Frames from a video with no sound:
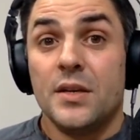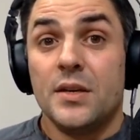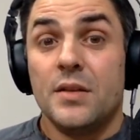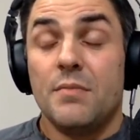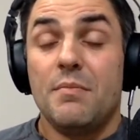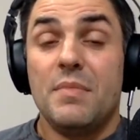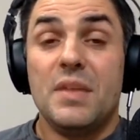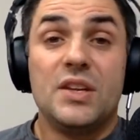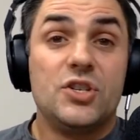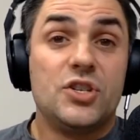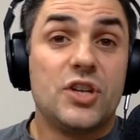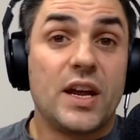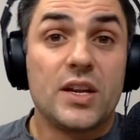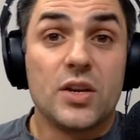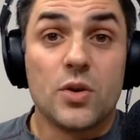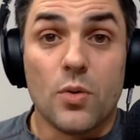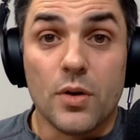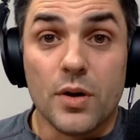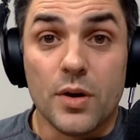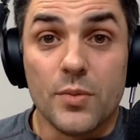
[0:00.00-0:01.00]
mid
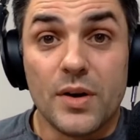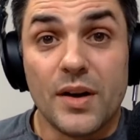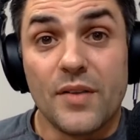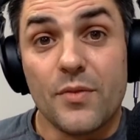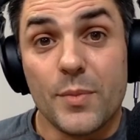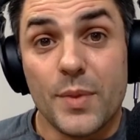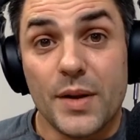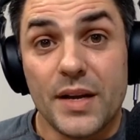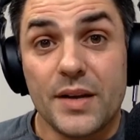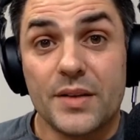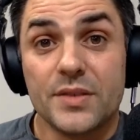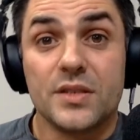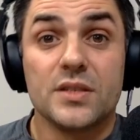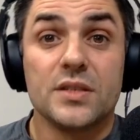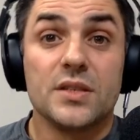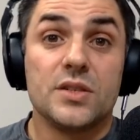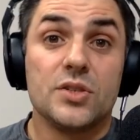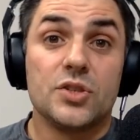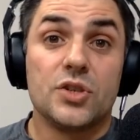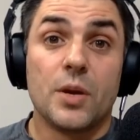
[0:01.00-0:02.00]
January when everybody else
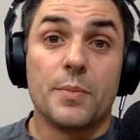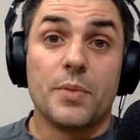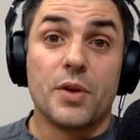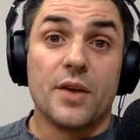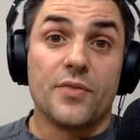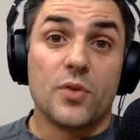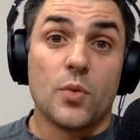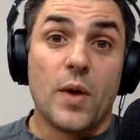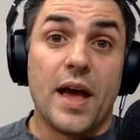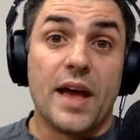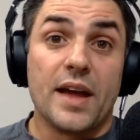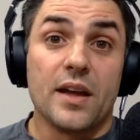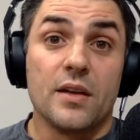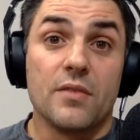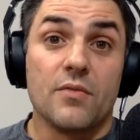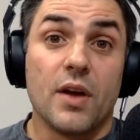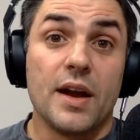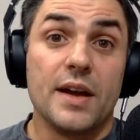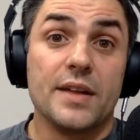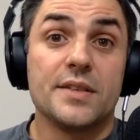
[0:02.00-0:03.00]
is jumping off the wagon,
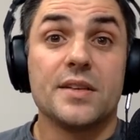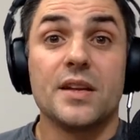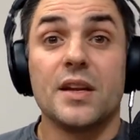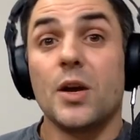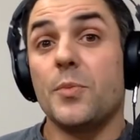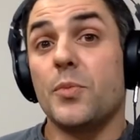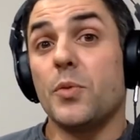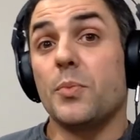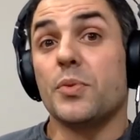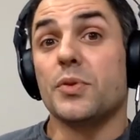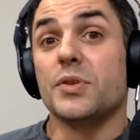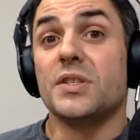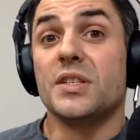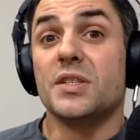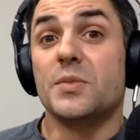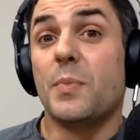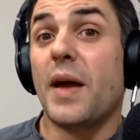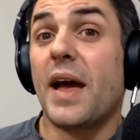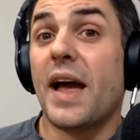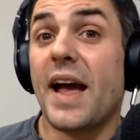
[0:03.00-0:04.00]
right? It's going to help you
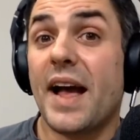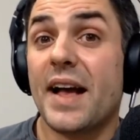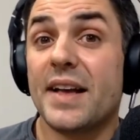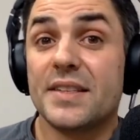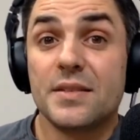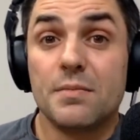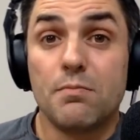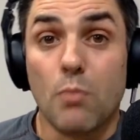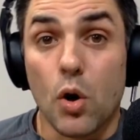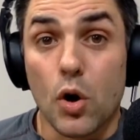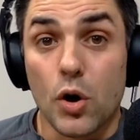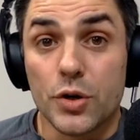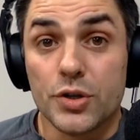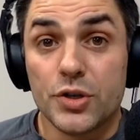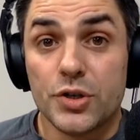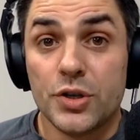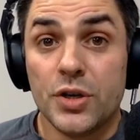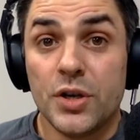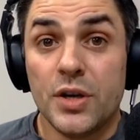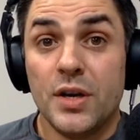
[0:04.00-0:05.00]
persist past
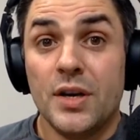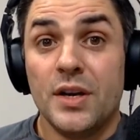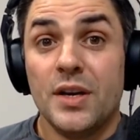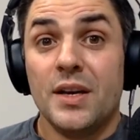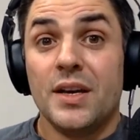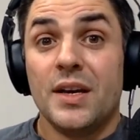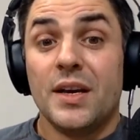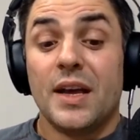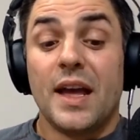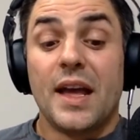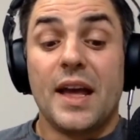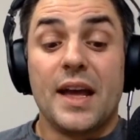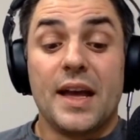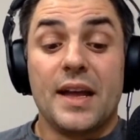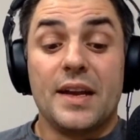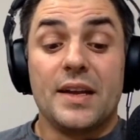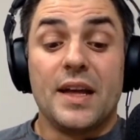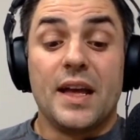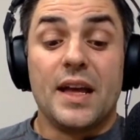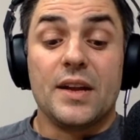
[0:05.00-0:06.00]
March
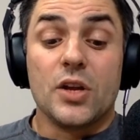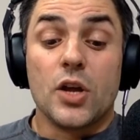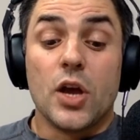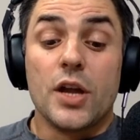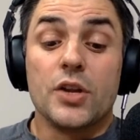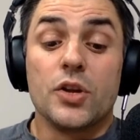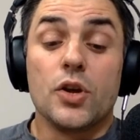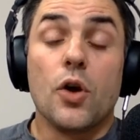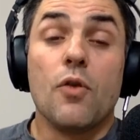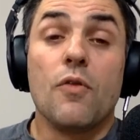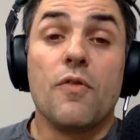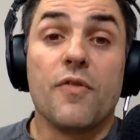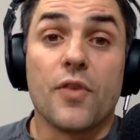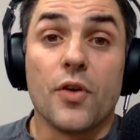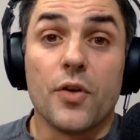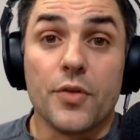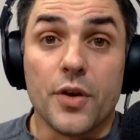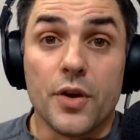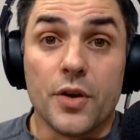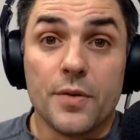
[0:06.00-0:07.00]
and and and go
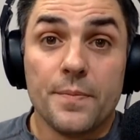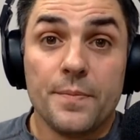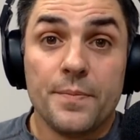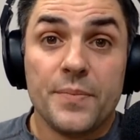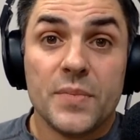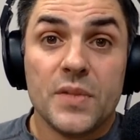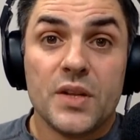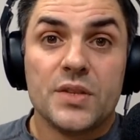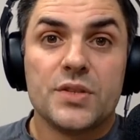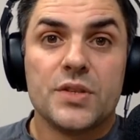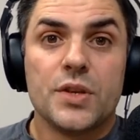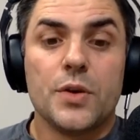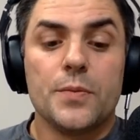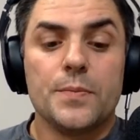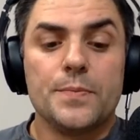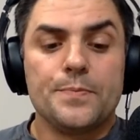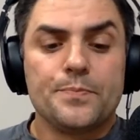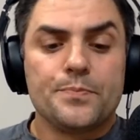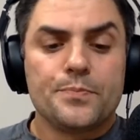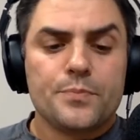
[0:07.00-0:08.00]
further. So
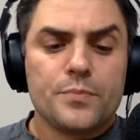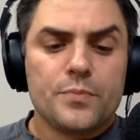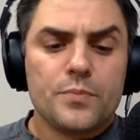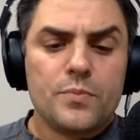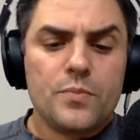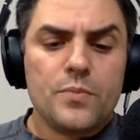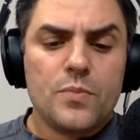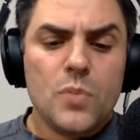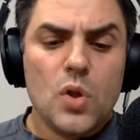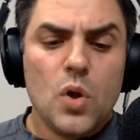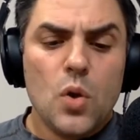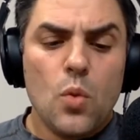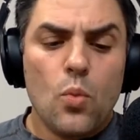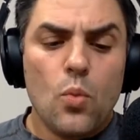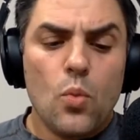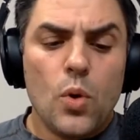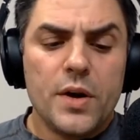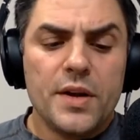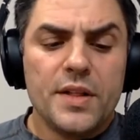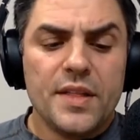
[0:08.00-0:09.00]

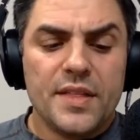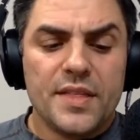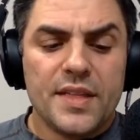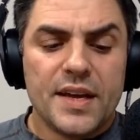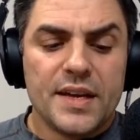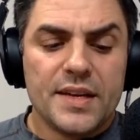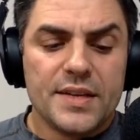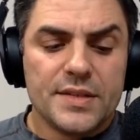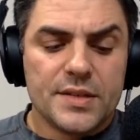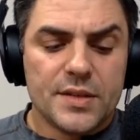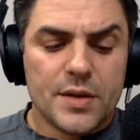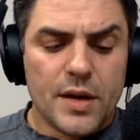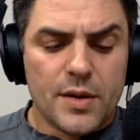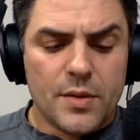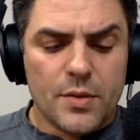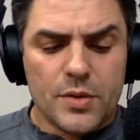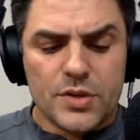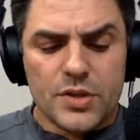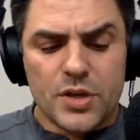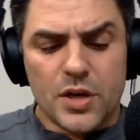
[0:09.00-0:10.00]
one of the things I
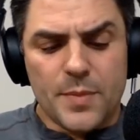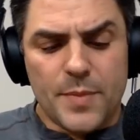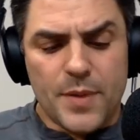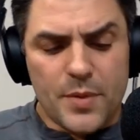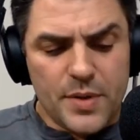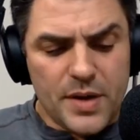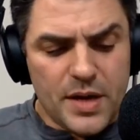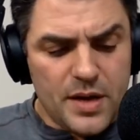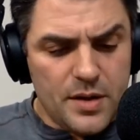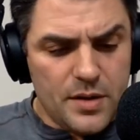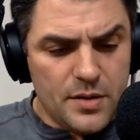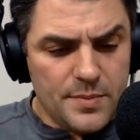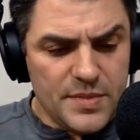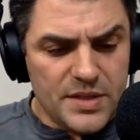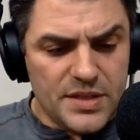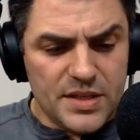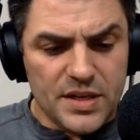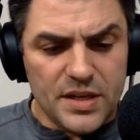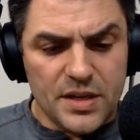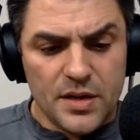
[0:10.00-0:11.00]
want to talk about, we got let me
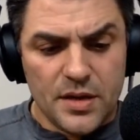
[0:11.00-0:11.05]
see.